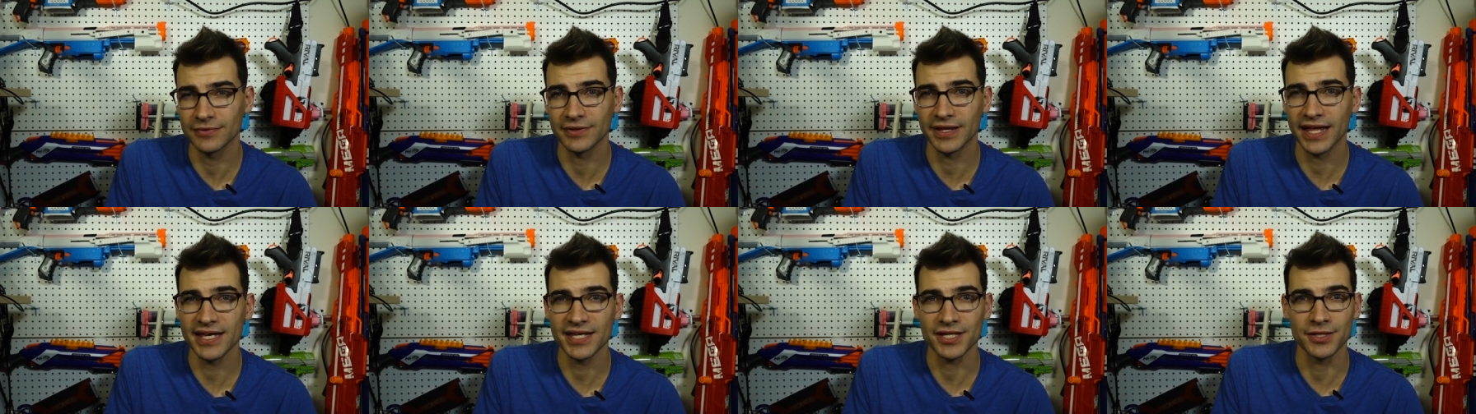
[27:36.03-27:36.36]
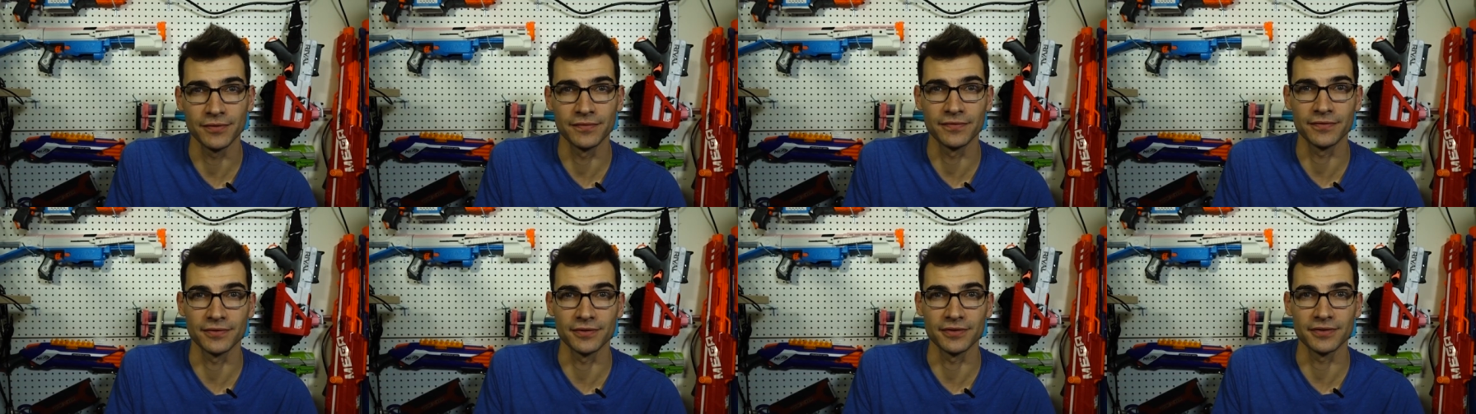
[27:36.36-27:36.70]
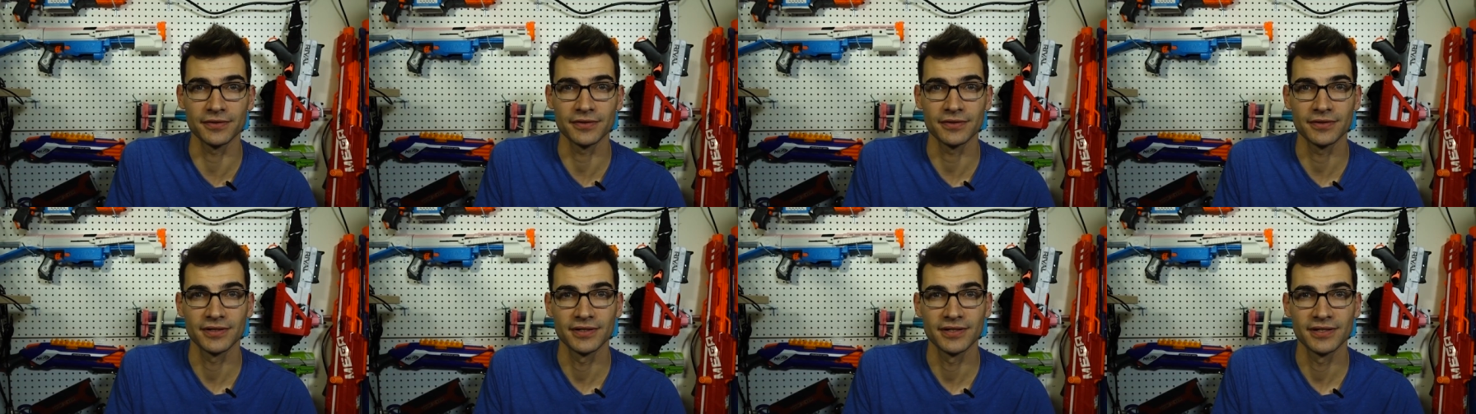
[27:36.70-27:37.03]
Well, thank you
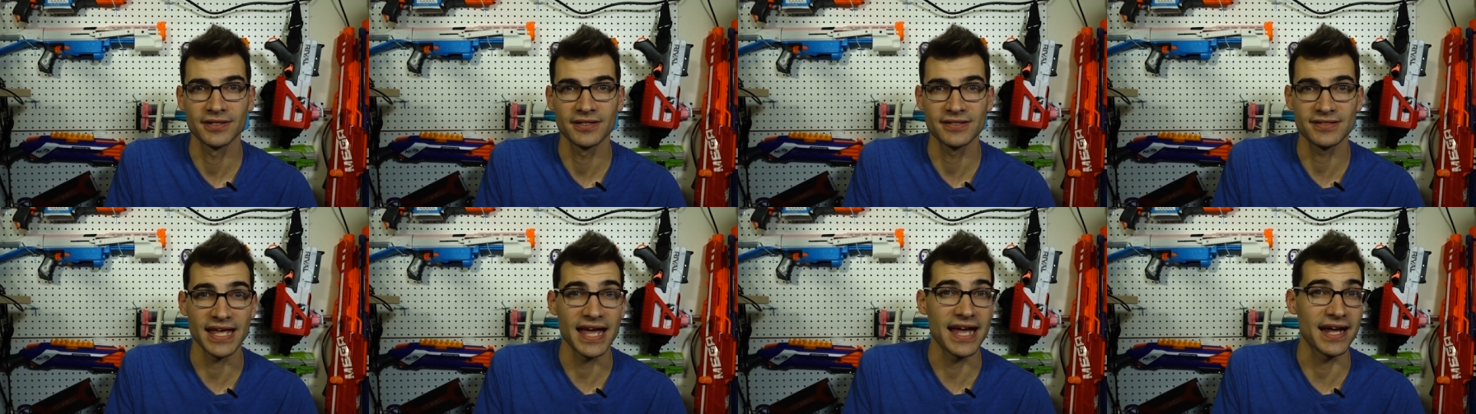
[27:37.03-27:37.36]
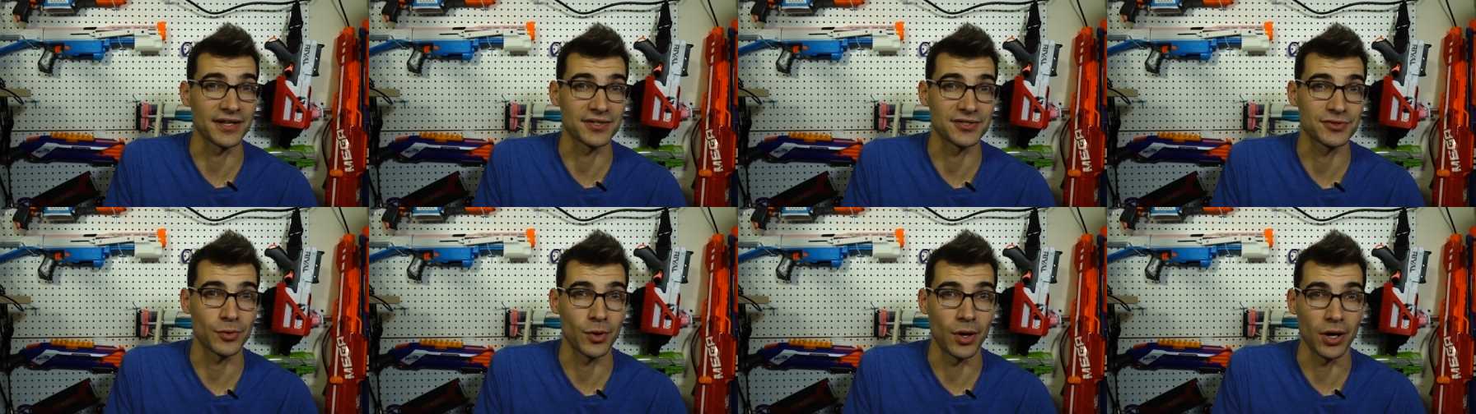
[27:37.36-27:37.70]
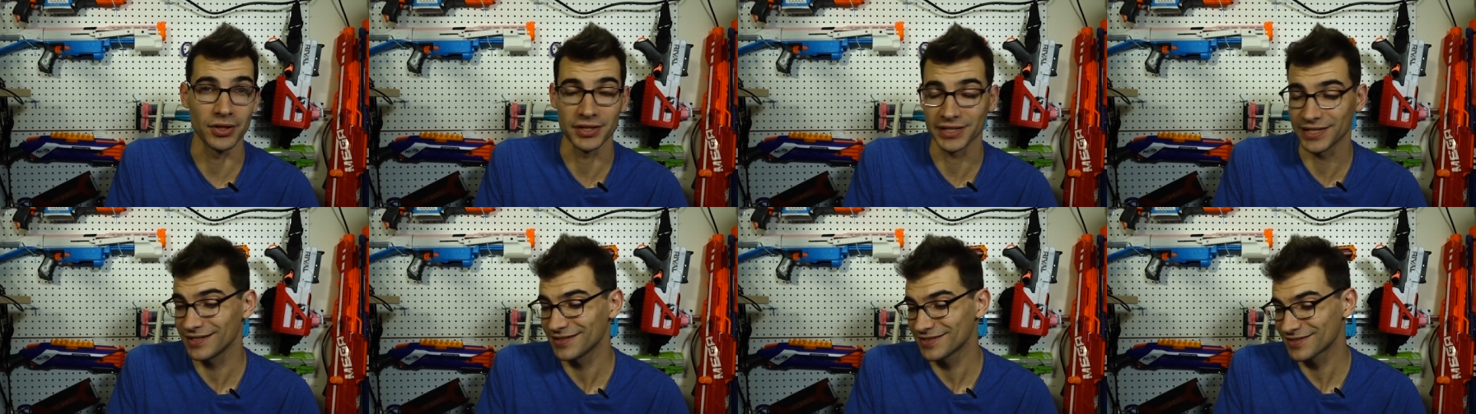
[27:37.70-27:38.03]
for saying it's
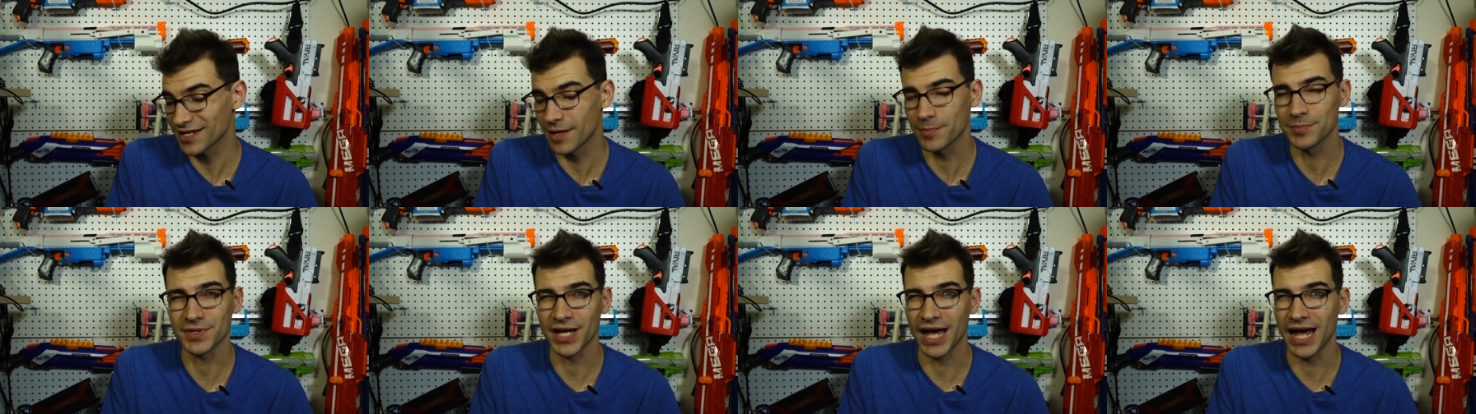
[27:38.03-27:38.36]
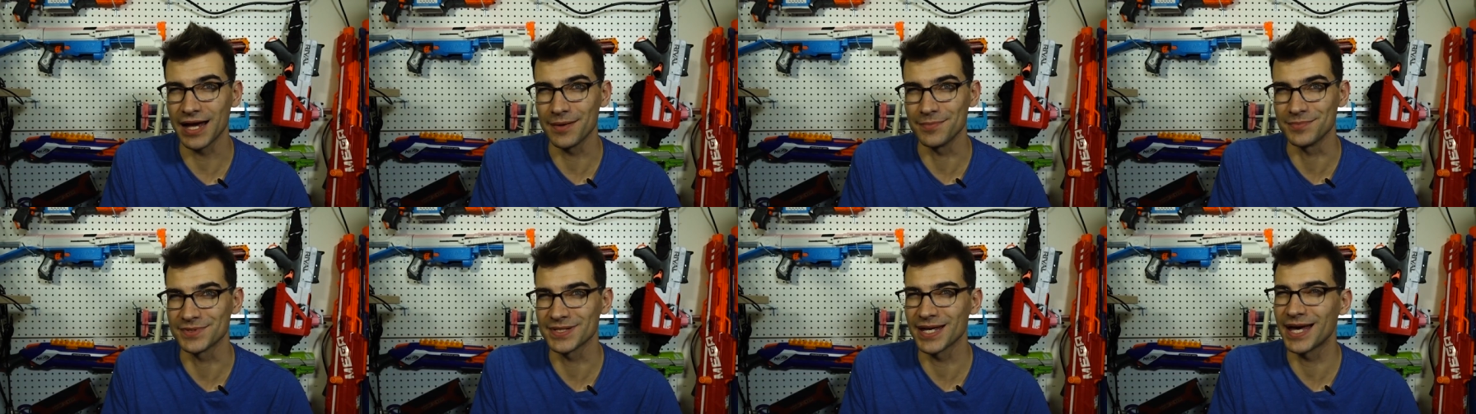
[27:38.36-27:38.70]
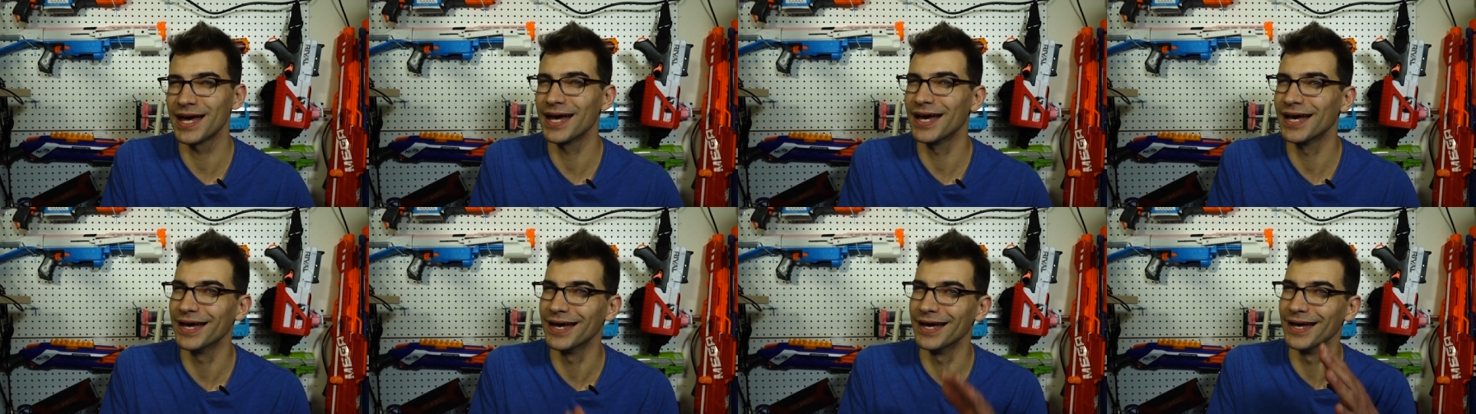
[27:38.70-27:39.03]
quality. Sometimes,
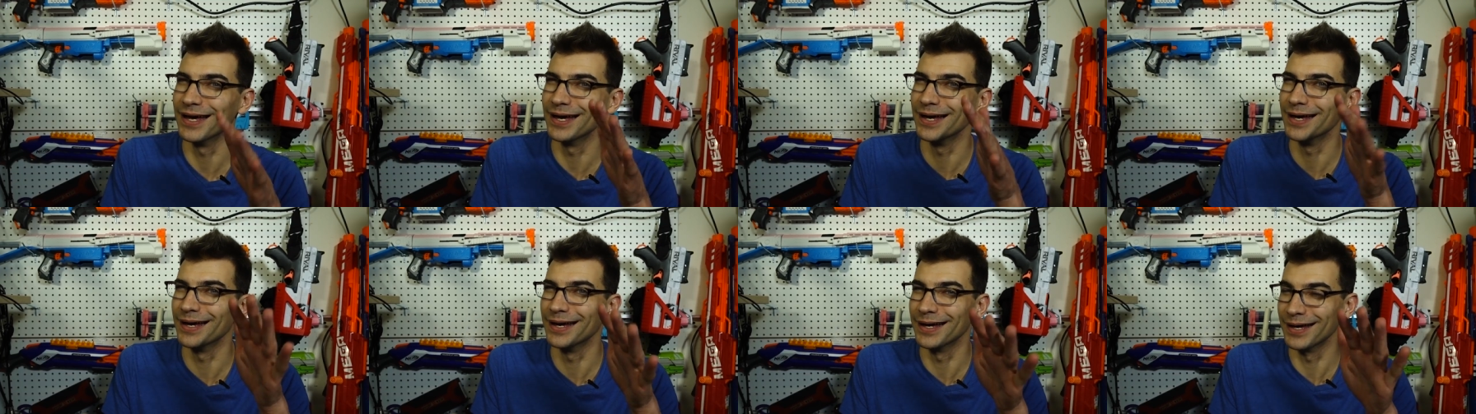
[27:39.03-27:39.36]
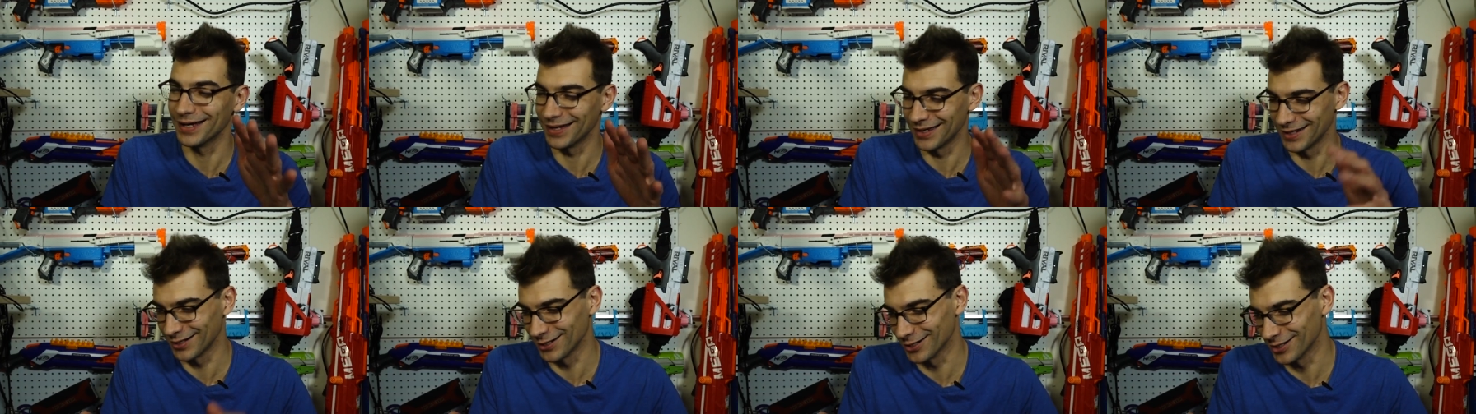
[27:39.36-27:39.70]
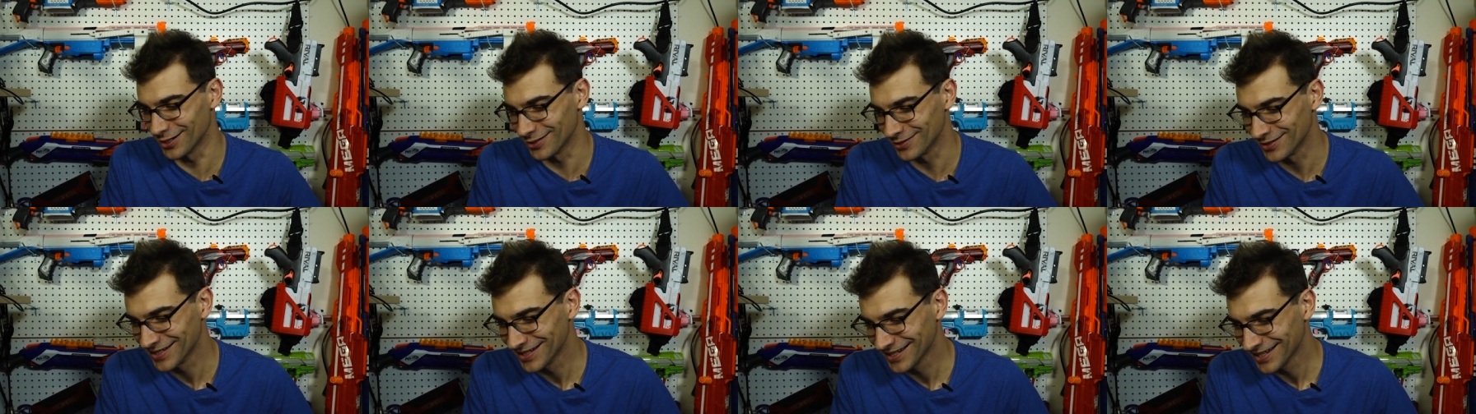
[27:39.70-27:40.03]
uh, I don't
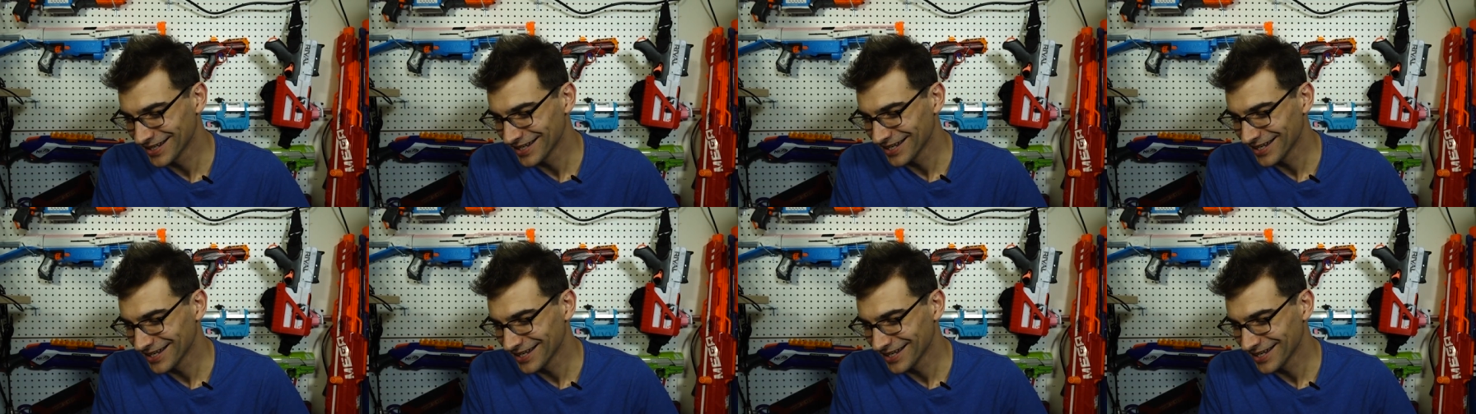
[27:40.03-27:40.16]
know.